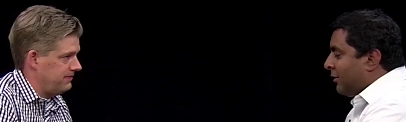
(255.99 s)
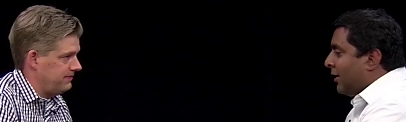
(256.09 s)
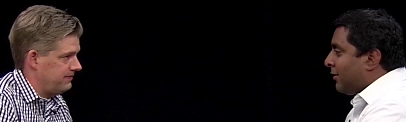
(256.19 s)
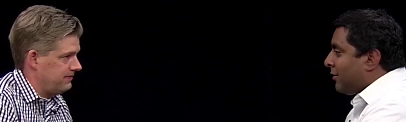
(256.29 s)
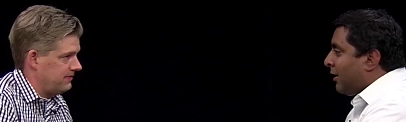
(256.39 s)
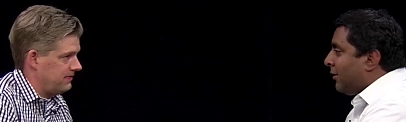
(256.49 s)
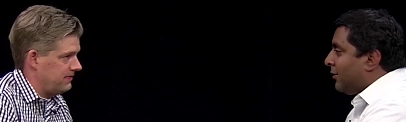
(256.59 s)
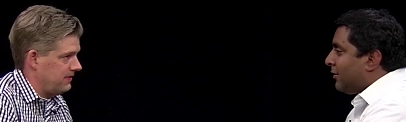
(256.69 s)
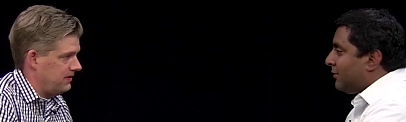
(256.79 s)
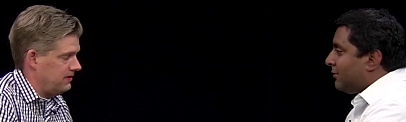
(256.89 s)
Speaker 1: right on the ground?
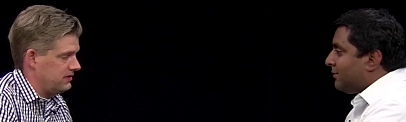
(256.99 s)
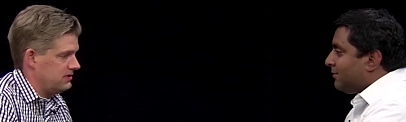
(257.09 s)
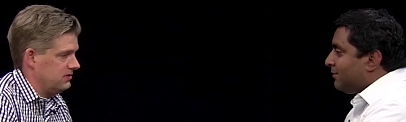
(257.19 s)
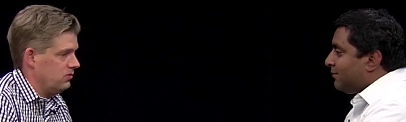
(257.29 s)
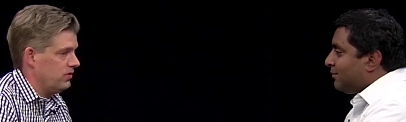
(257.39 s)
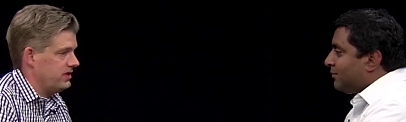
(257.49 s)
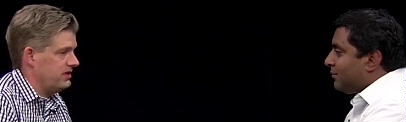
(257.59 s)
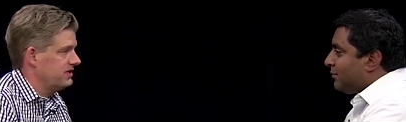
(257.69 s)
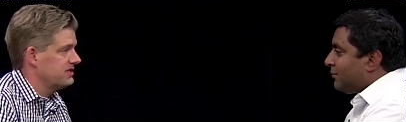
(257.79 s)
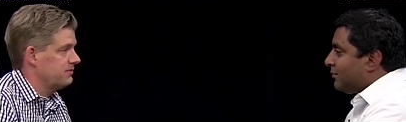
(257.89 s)
Speaker 2: So one of the
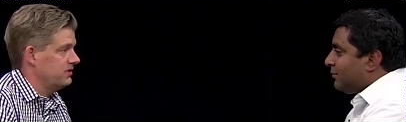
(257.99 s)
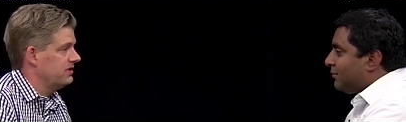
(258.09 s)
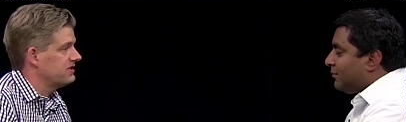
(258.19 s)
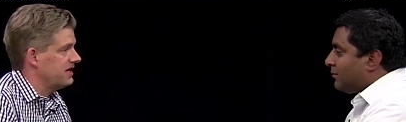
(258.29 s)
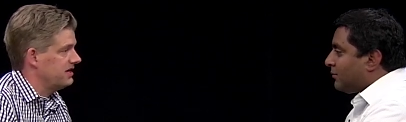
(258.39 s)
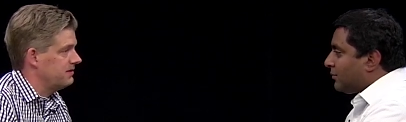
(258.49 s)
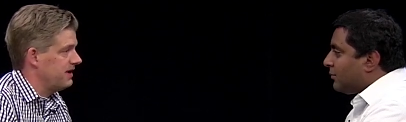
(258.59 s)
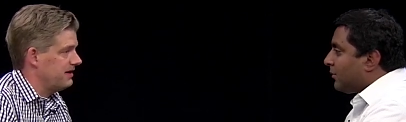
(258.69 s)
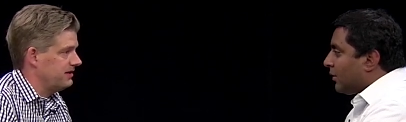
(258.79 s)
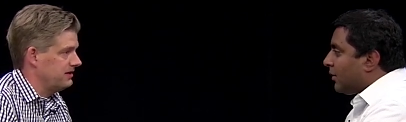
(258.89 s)
things I'm really excited
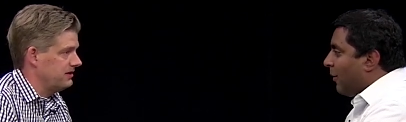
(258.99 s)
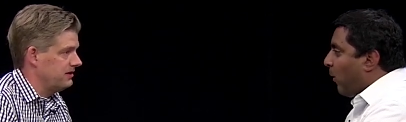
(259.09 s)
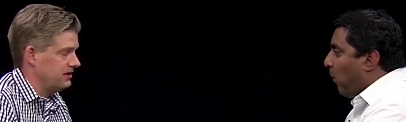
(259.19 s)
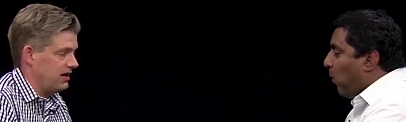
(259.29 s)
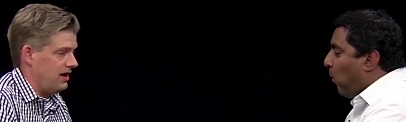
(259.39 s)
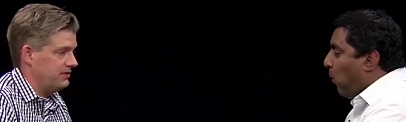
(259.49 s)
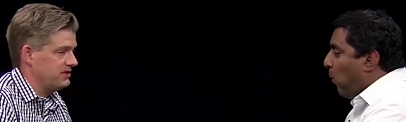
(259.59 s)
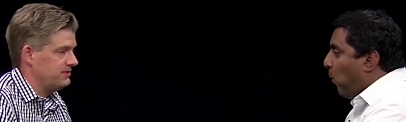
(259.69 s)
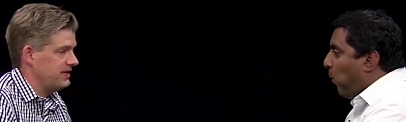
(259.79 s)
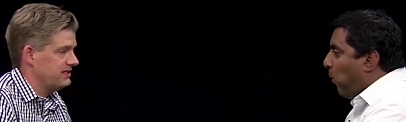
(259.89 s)
about in commerce
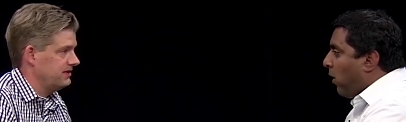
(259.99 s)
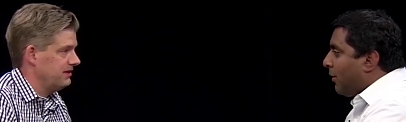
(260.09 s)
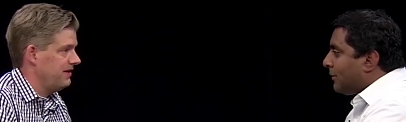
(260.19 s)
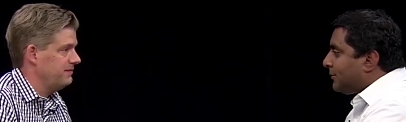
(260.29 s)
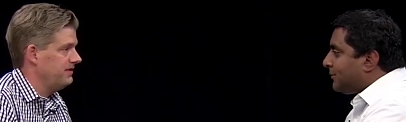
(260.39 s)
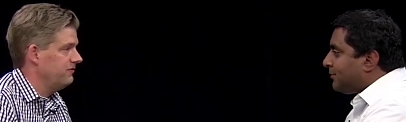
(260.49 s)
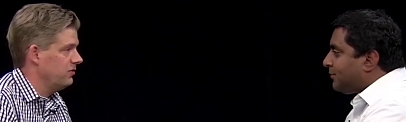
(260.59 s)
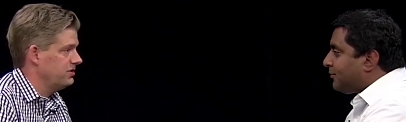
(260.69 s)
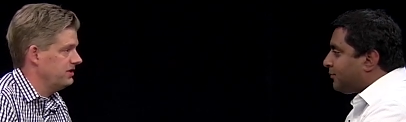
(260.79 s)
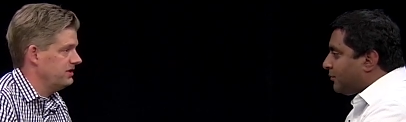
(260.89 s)
space and have been
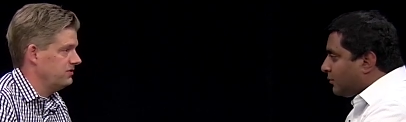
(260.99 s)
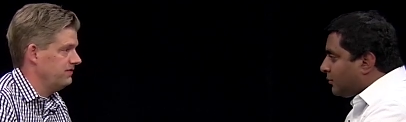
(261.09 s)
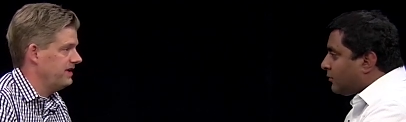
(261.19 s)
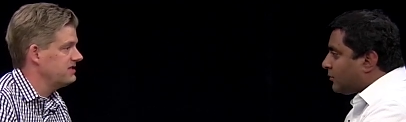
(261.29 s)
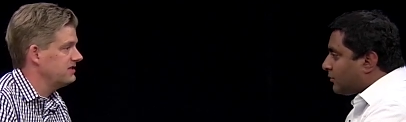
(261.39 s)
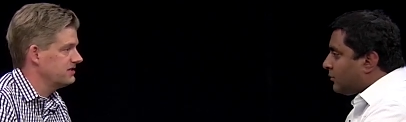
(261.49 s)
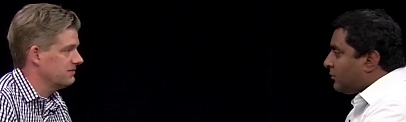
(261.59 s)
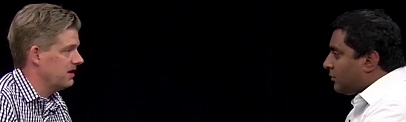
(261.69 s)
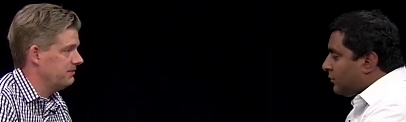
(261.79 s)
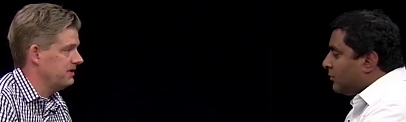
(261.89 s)
fortunate to invest in some
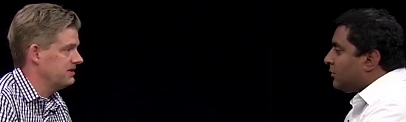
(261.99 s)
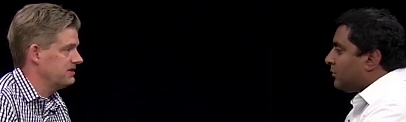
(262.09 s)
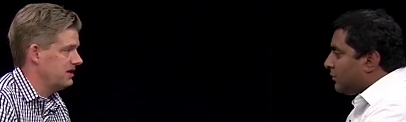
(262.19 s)
companies